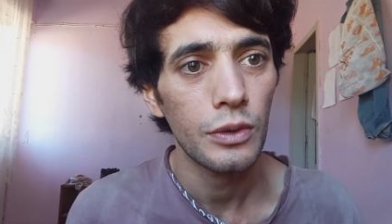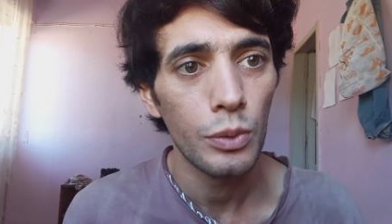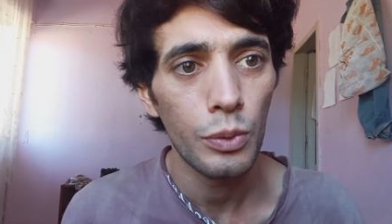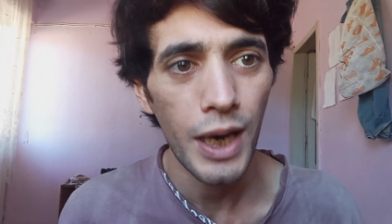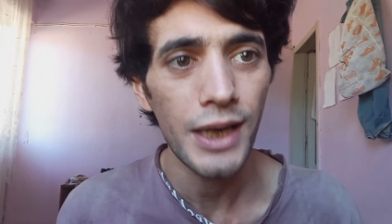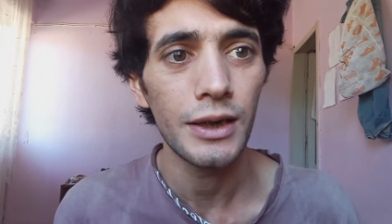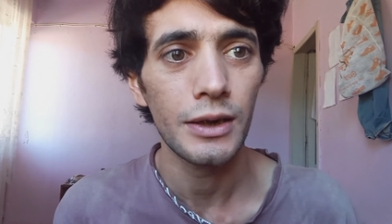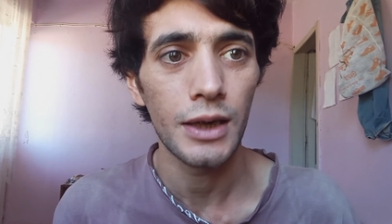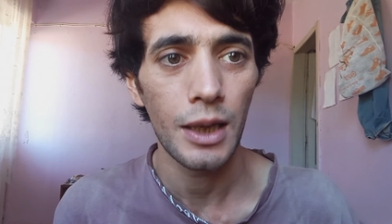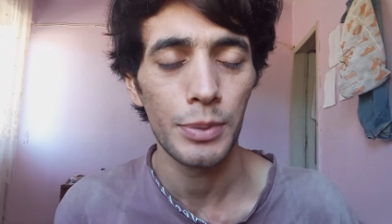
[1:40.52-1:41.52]

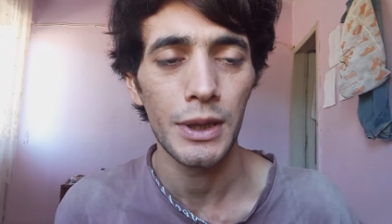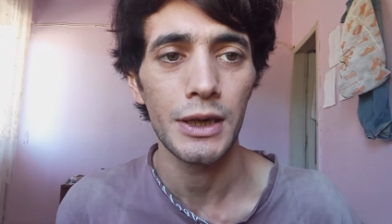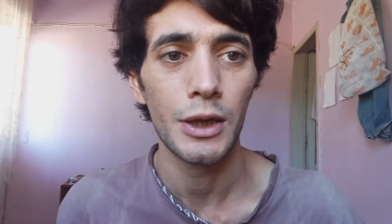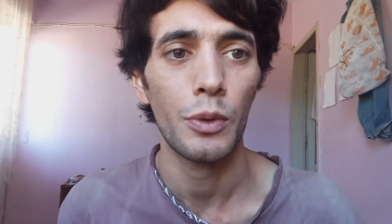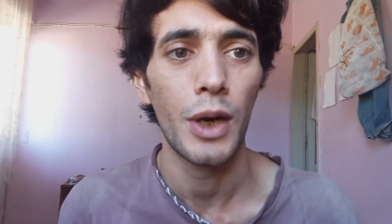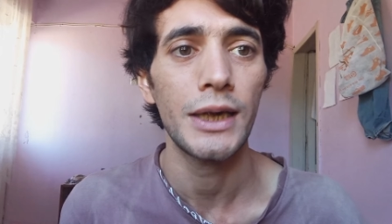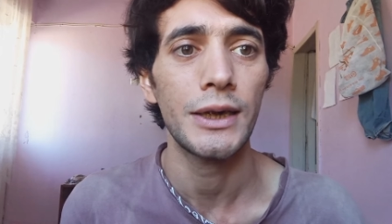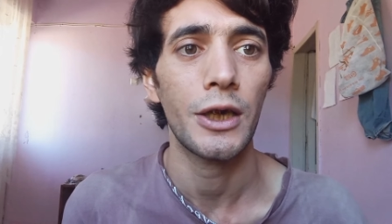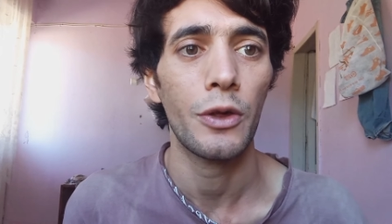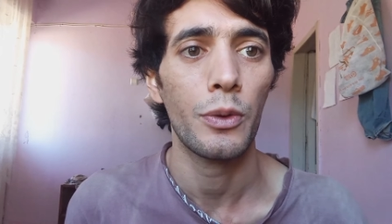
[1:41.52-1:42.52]
white, completely white
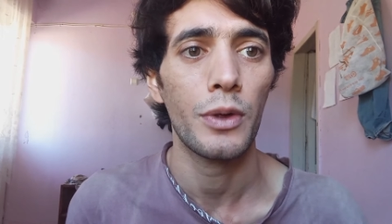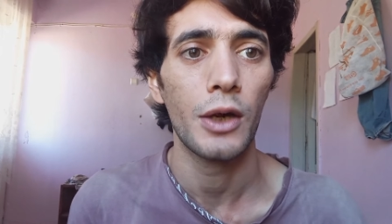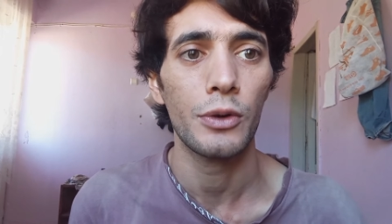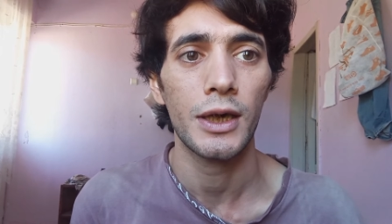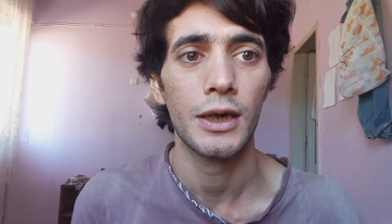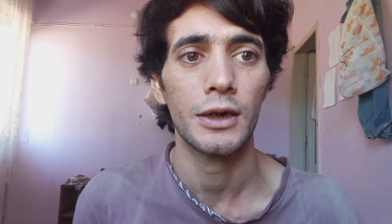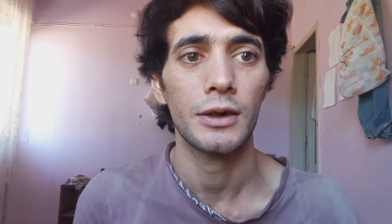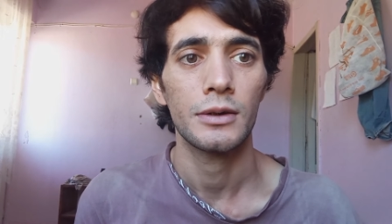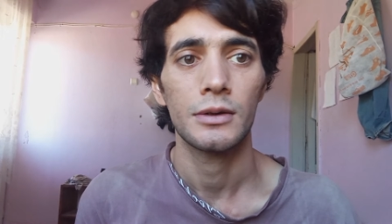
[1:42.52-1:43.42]
teeth without any